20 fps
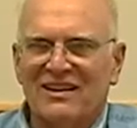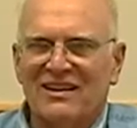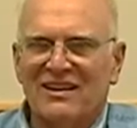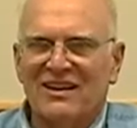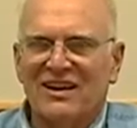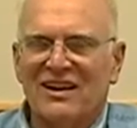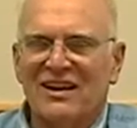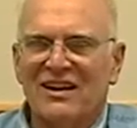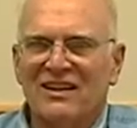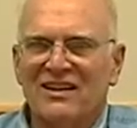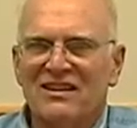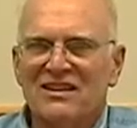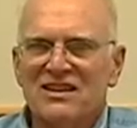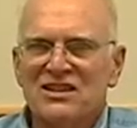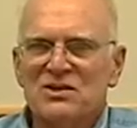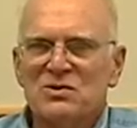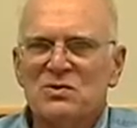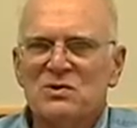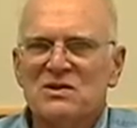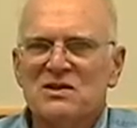Uh,
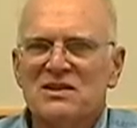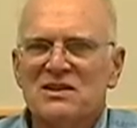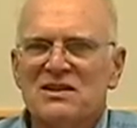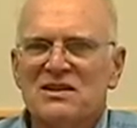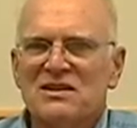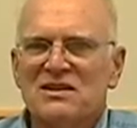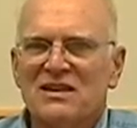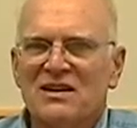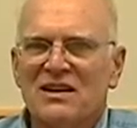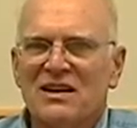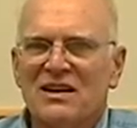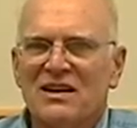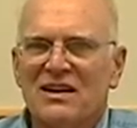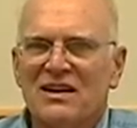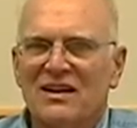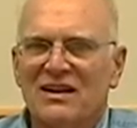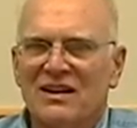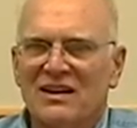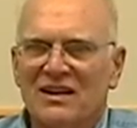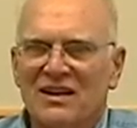this was in
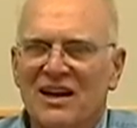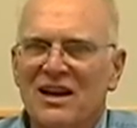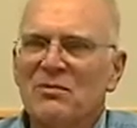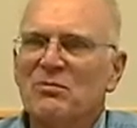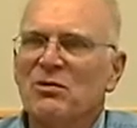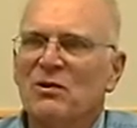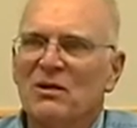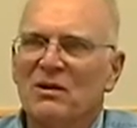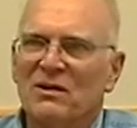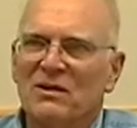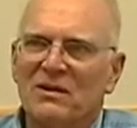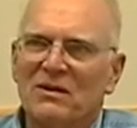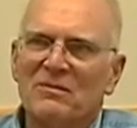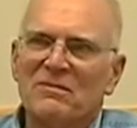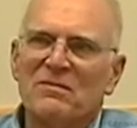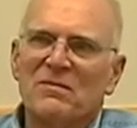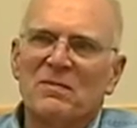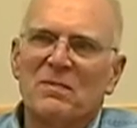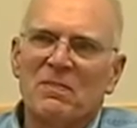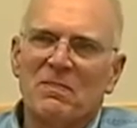uh, April. In
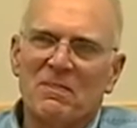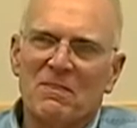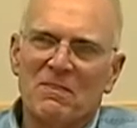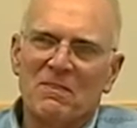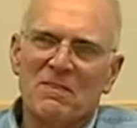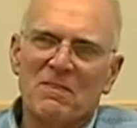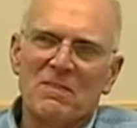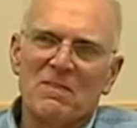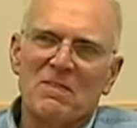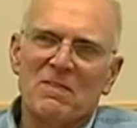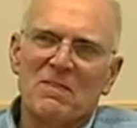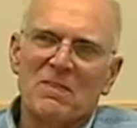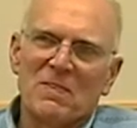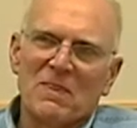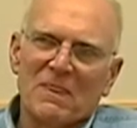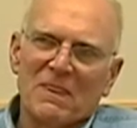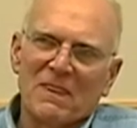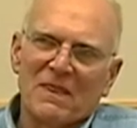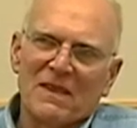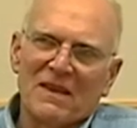April. Mm -hmm.
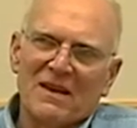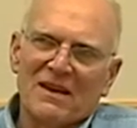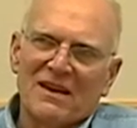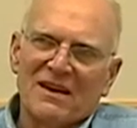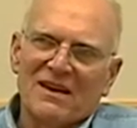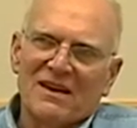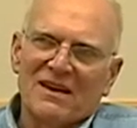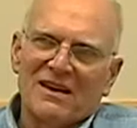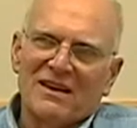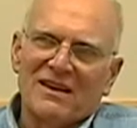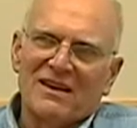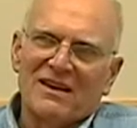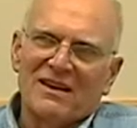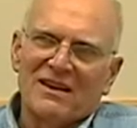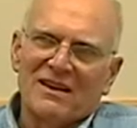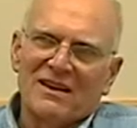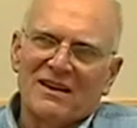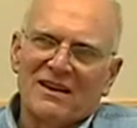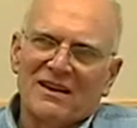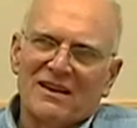So it was hot in
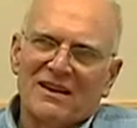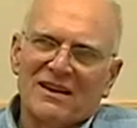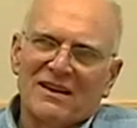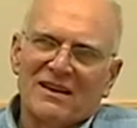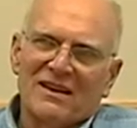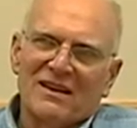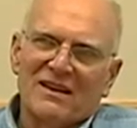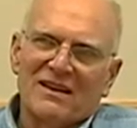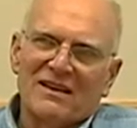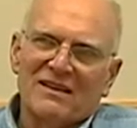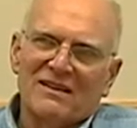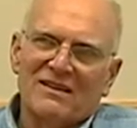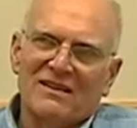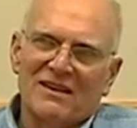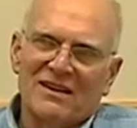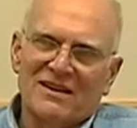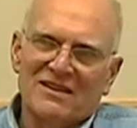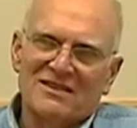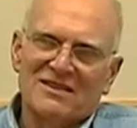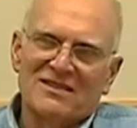April.
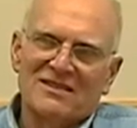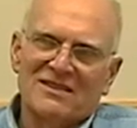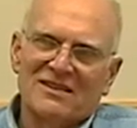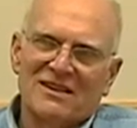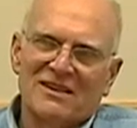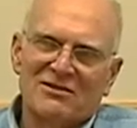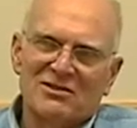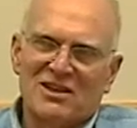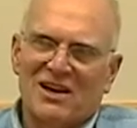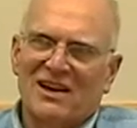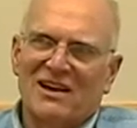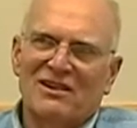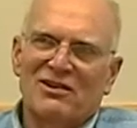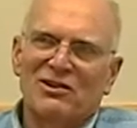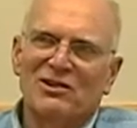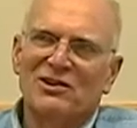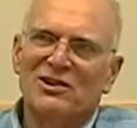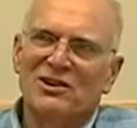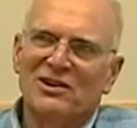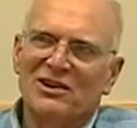Yes, it was hot
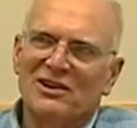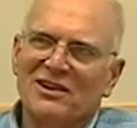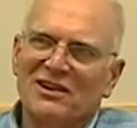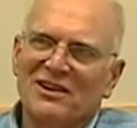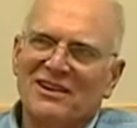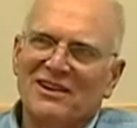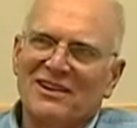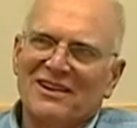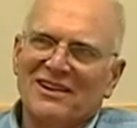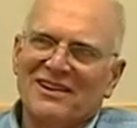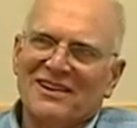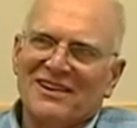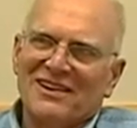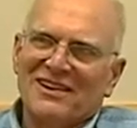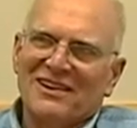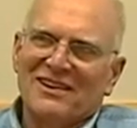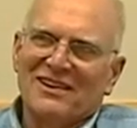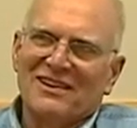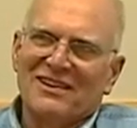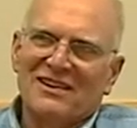all year. Really?
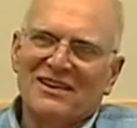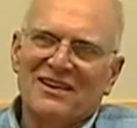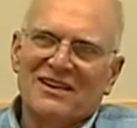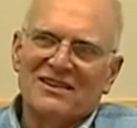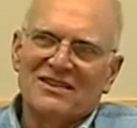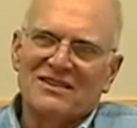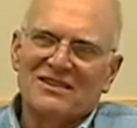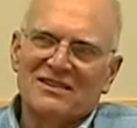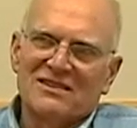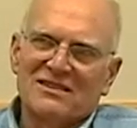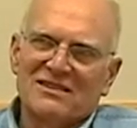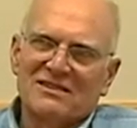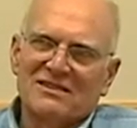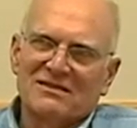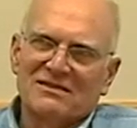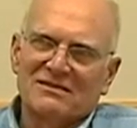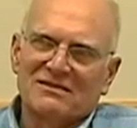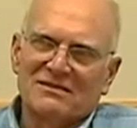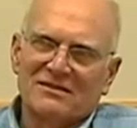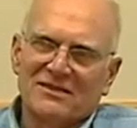In yes. Vietnam, it's hot all
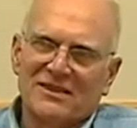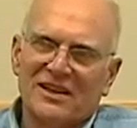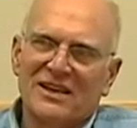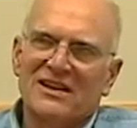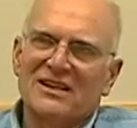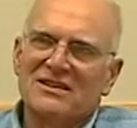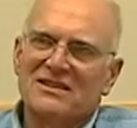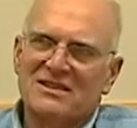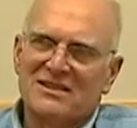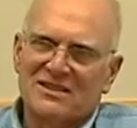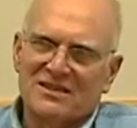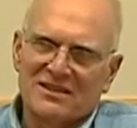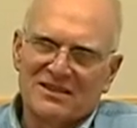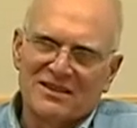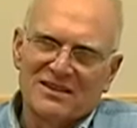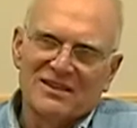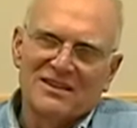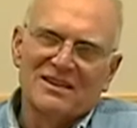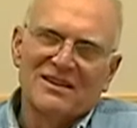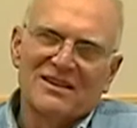year? Yes.
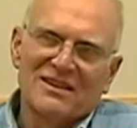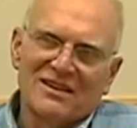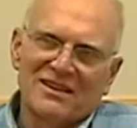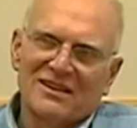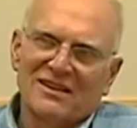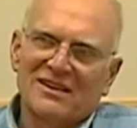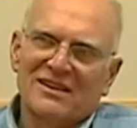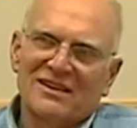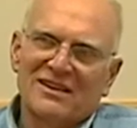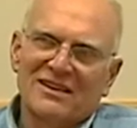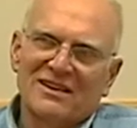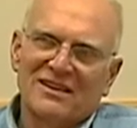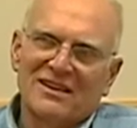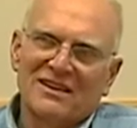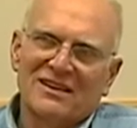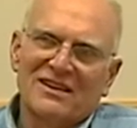Yeah.